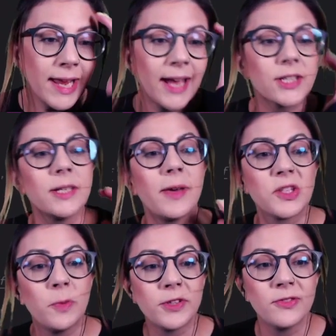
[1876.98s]
actually about
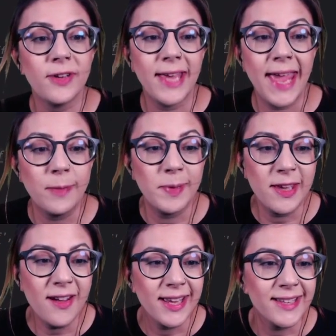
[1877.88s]
the Spotify
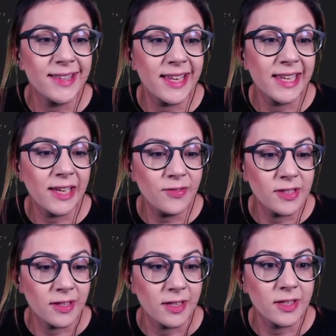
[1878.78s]
API is that it
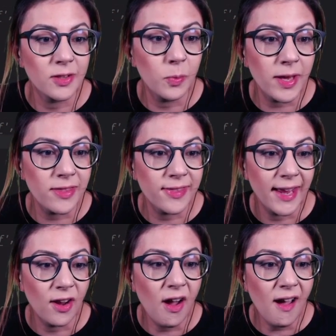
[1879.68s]
gives us the width
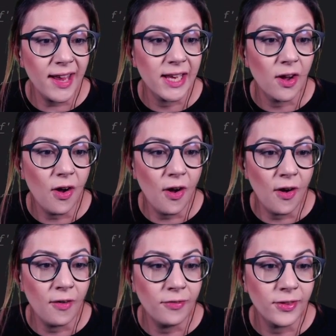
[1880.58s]
and height
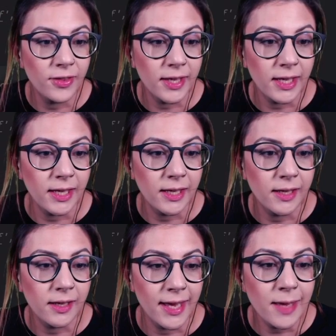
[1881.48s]
of
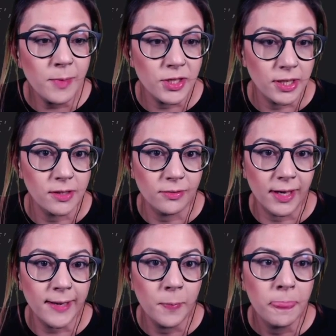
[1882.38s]
the images,
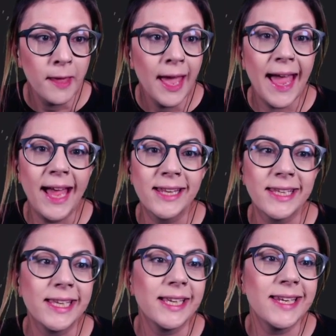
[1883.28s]
right? And
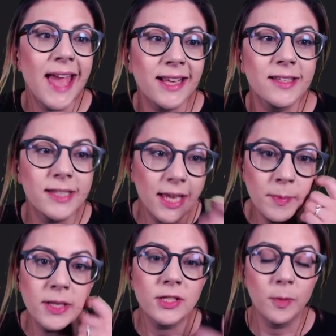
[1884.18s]
the Next
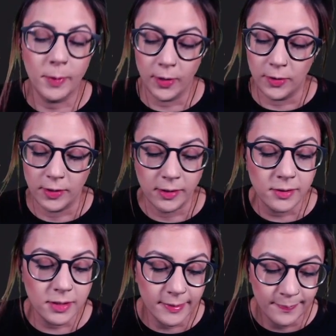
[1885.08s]
image
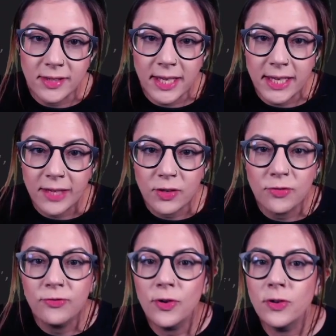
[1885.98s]
component, they give you
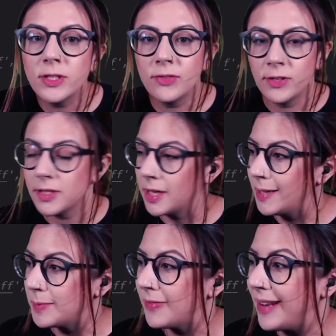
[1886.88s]
4 different
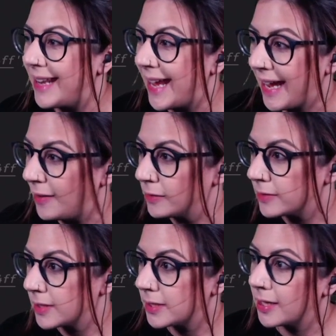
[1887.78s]
types of
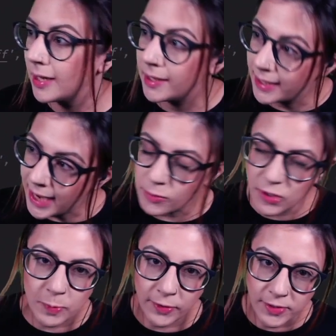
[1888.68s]
layouts. Layout
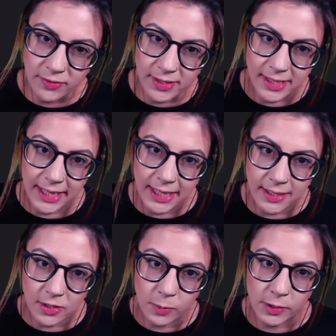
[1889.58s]
responsive is the
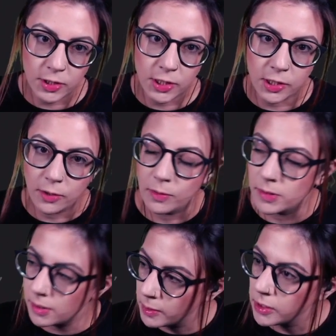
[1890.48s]
easiest one to
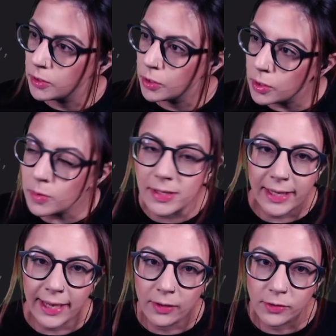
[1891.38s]
use. And when you use
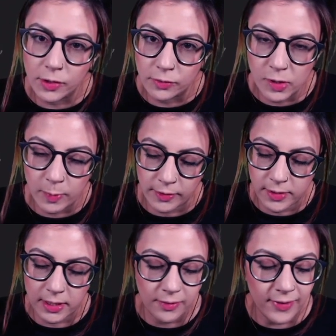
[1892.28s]

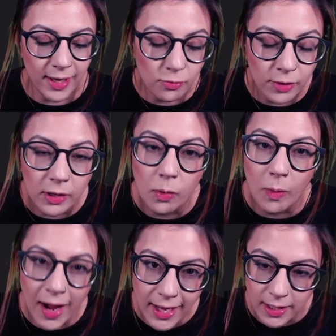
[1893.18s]
layout.responsive, it
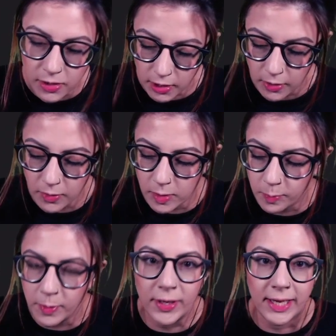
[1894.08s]
requires you to
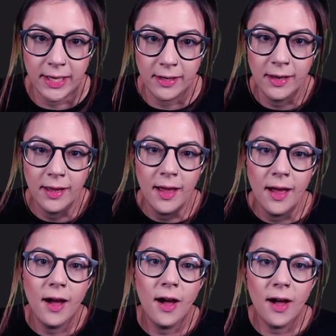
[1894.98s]
put in
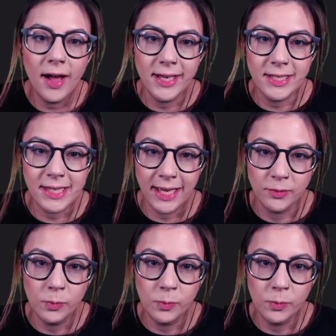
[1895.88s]
height and